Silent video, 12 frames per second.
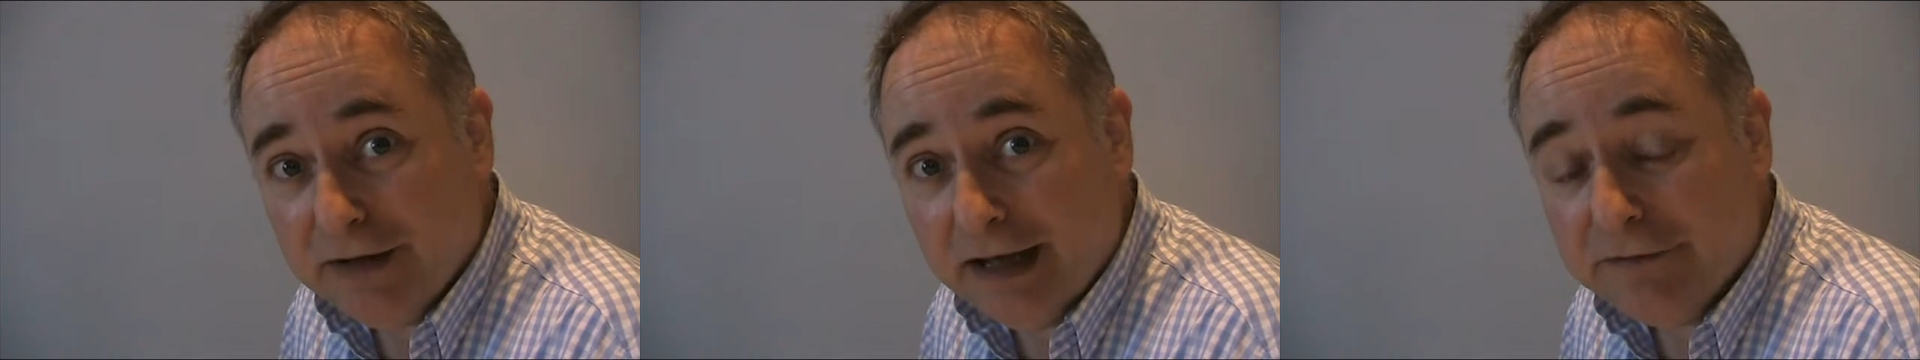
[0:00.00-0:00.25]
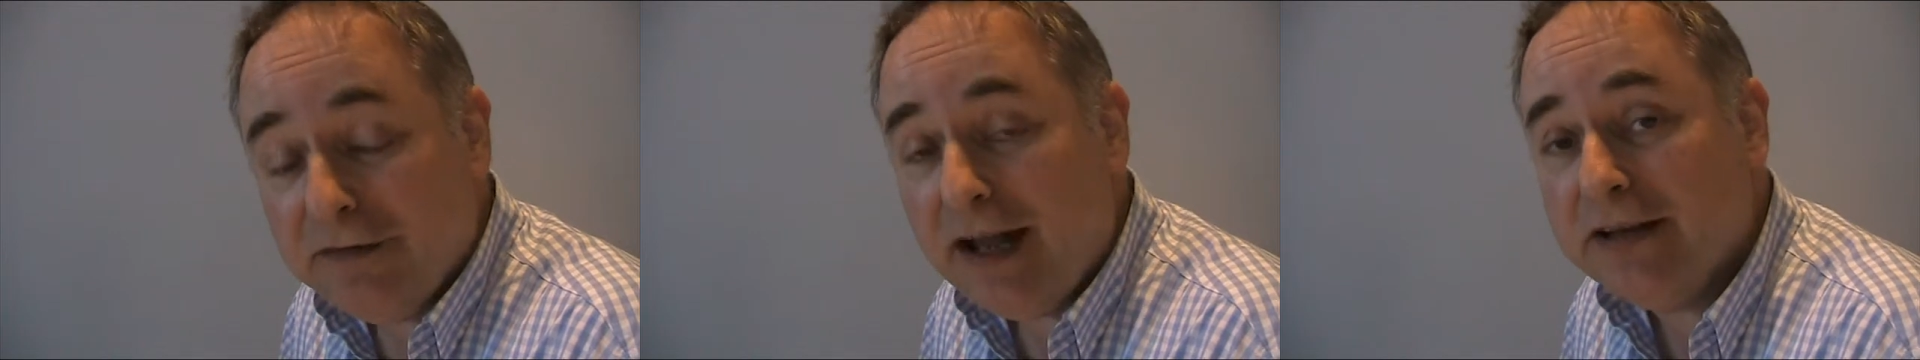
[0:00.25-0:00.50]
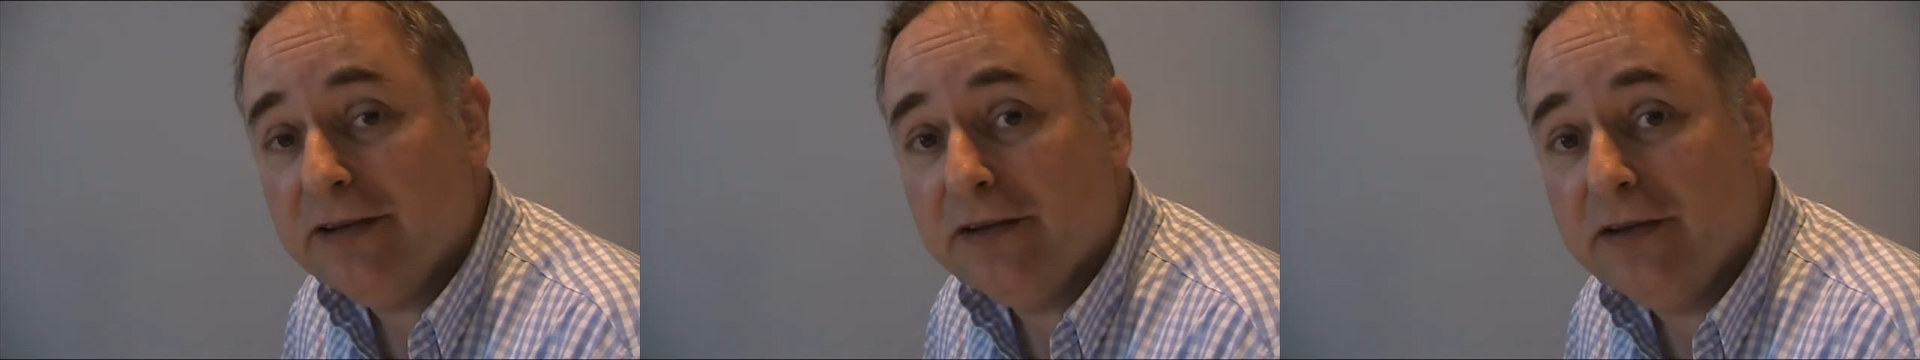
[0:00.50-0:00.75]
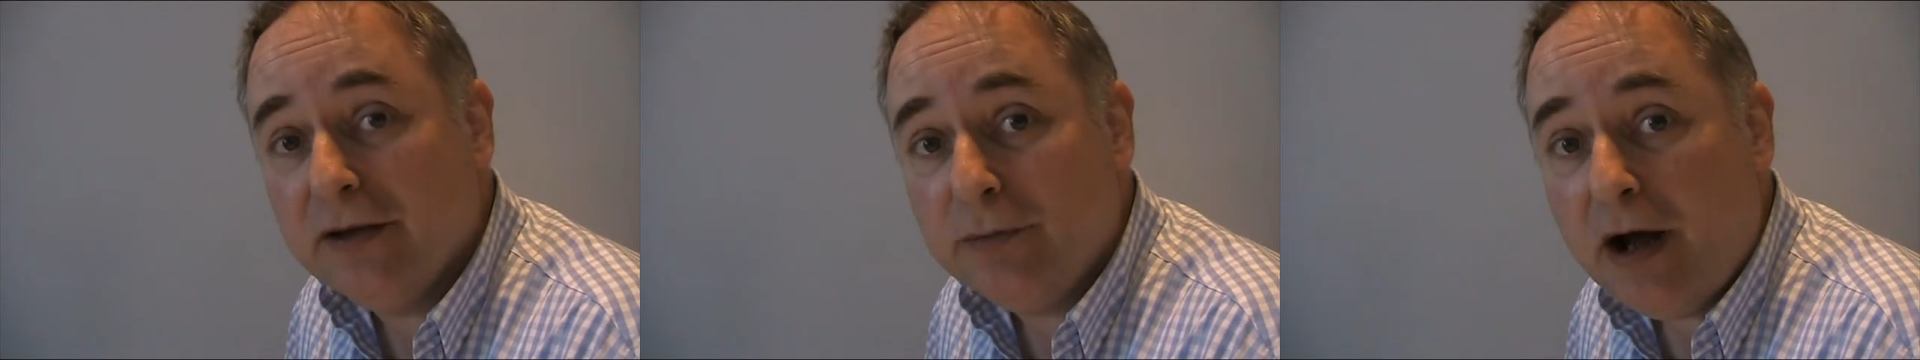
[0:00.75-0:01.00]
and flattered
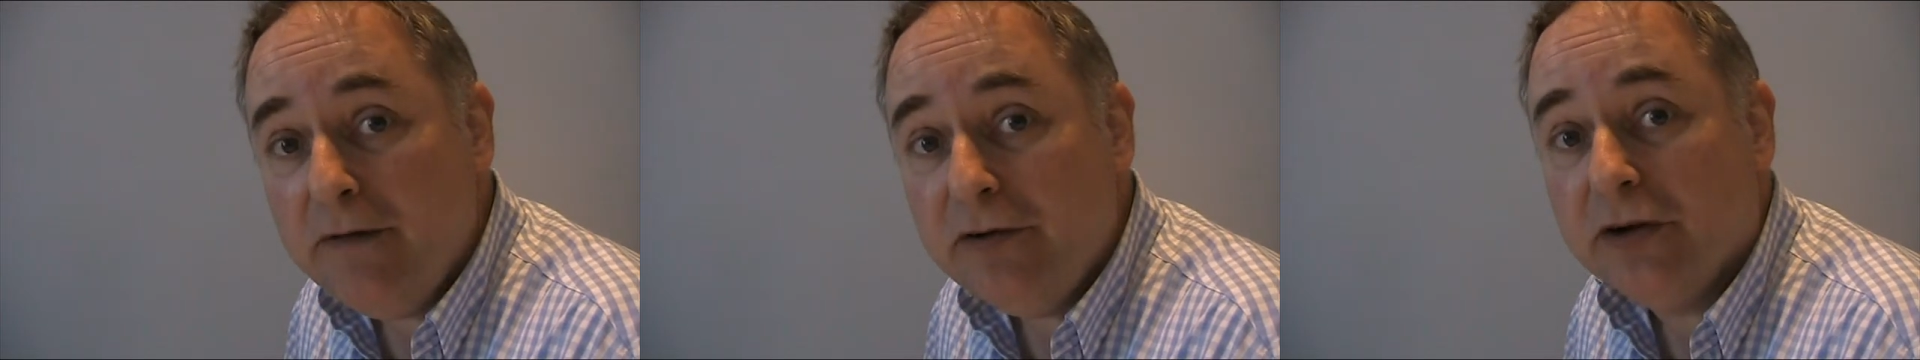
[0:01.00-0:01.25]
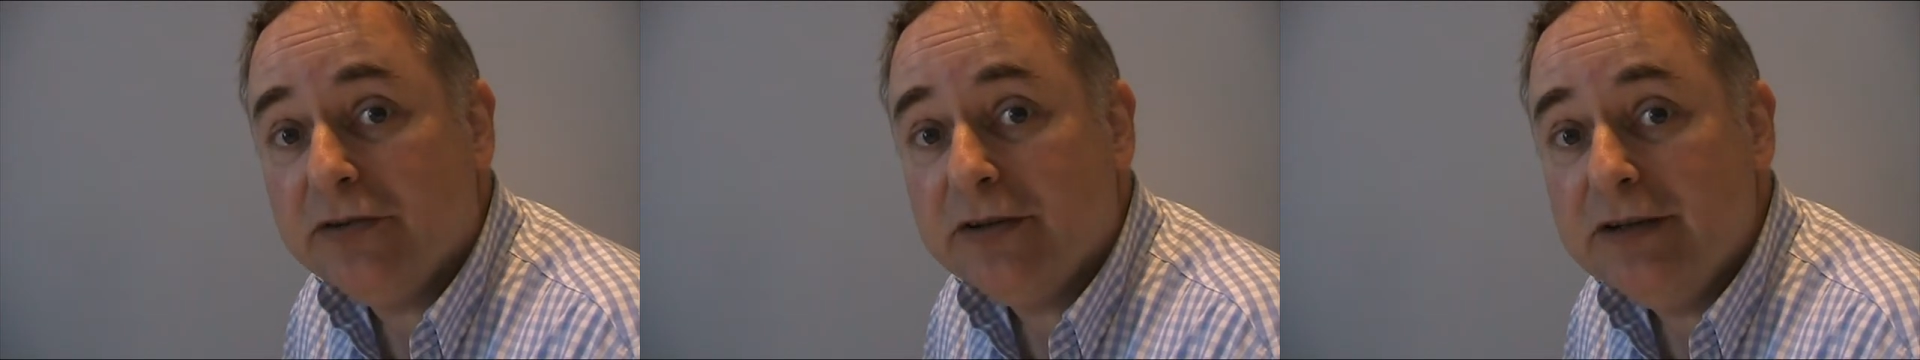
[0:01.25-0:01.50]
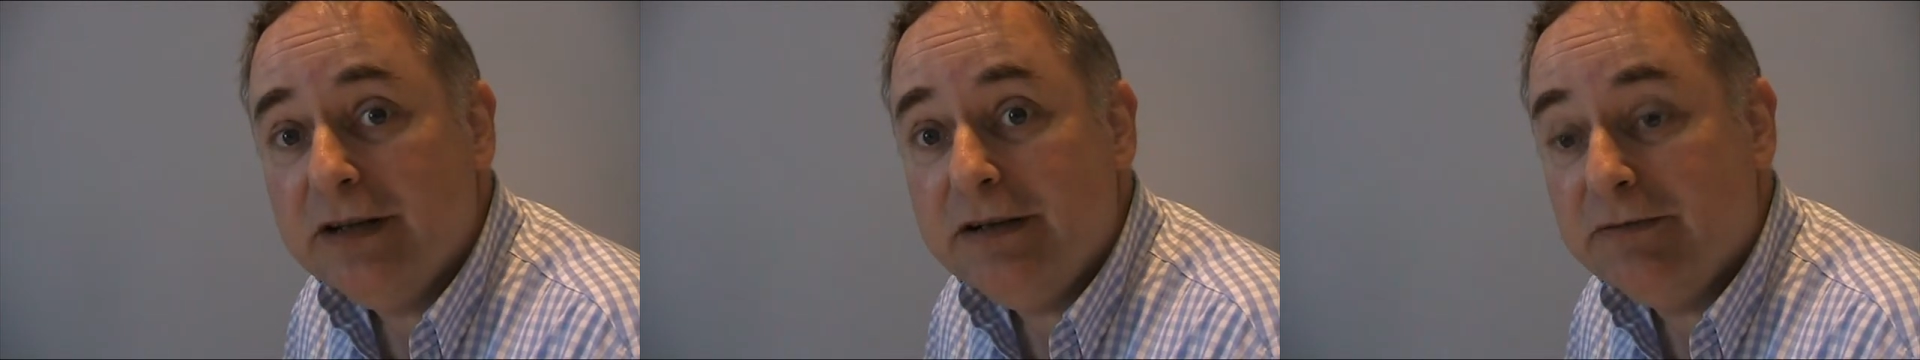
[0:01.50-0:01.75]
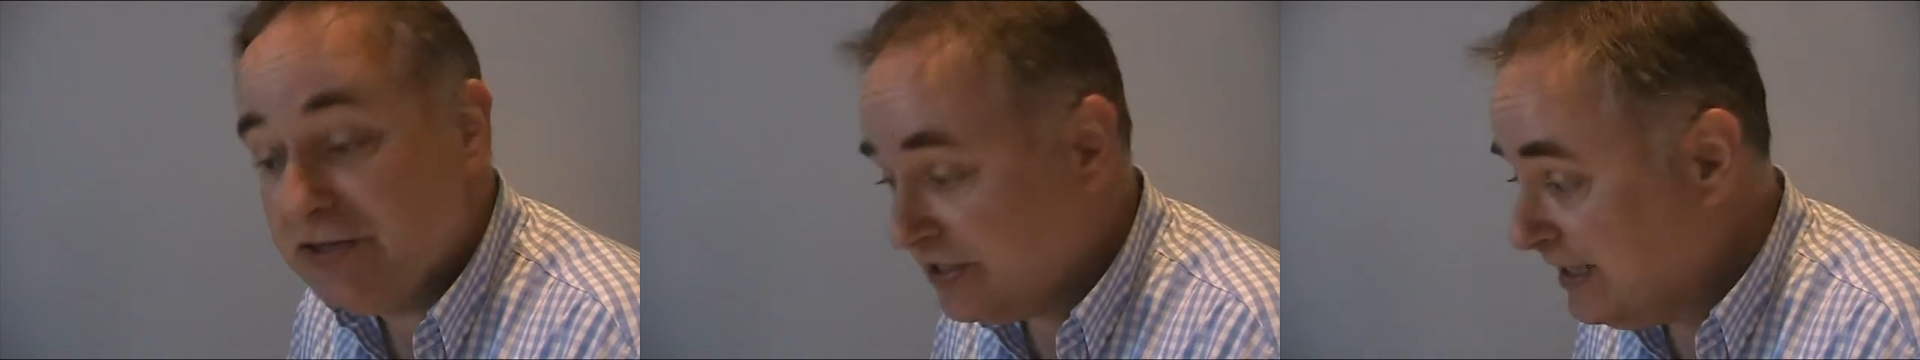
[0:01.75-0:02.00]
that I've got
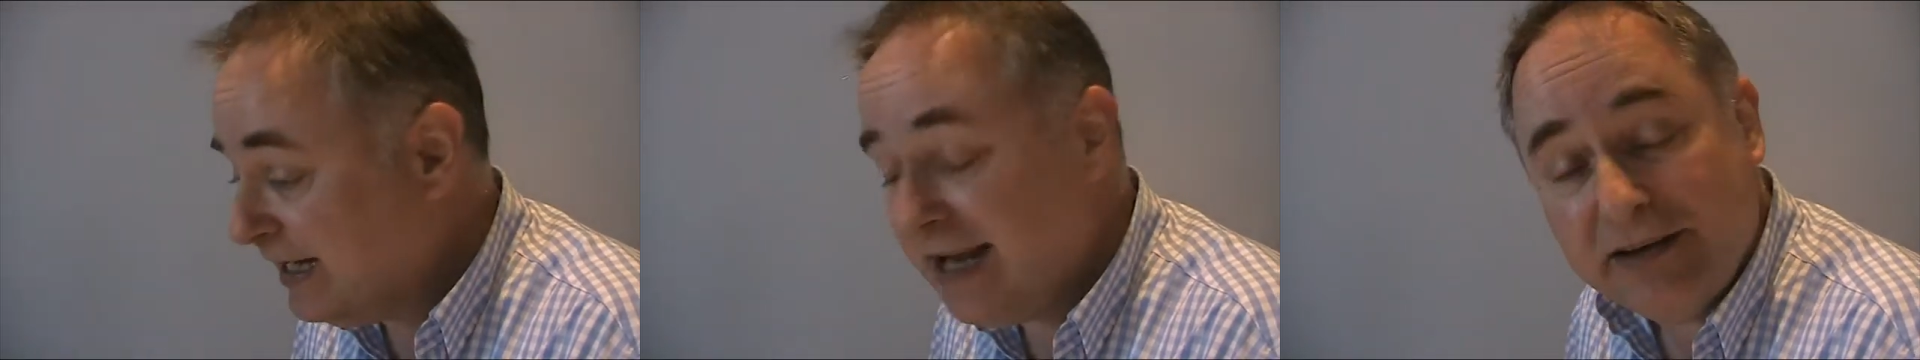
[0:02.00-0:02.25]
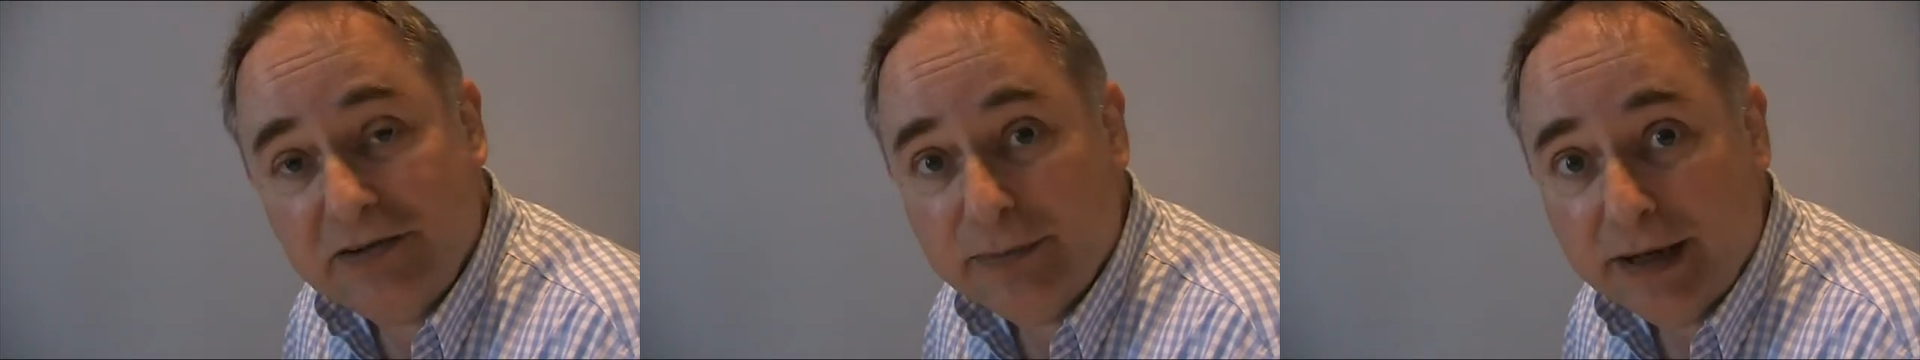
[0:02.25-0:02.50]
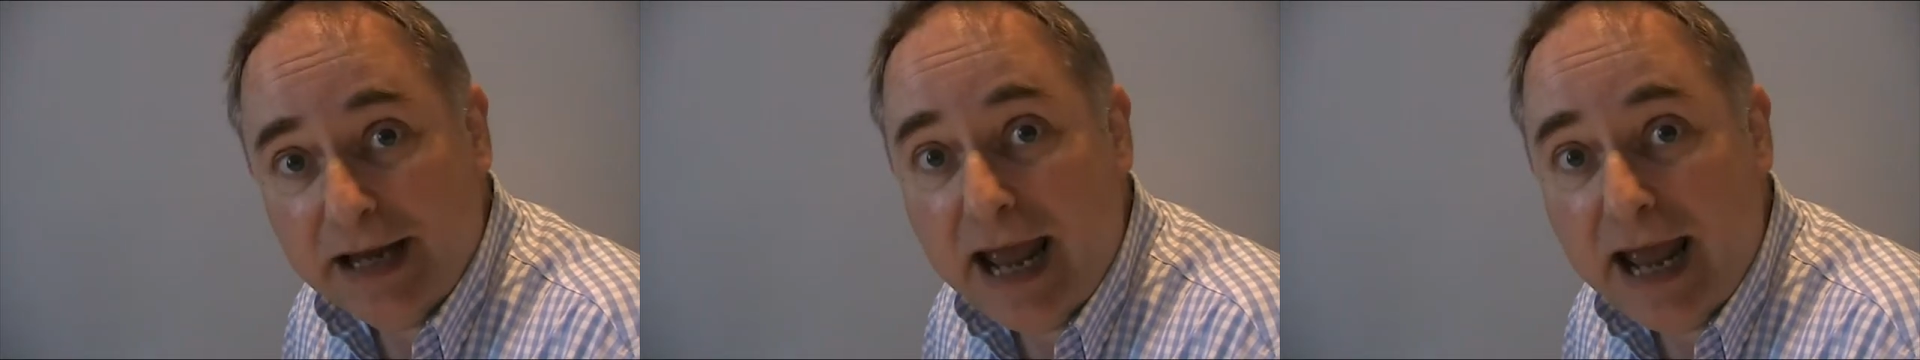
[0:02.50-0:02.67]
sitting next to me,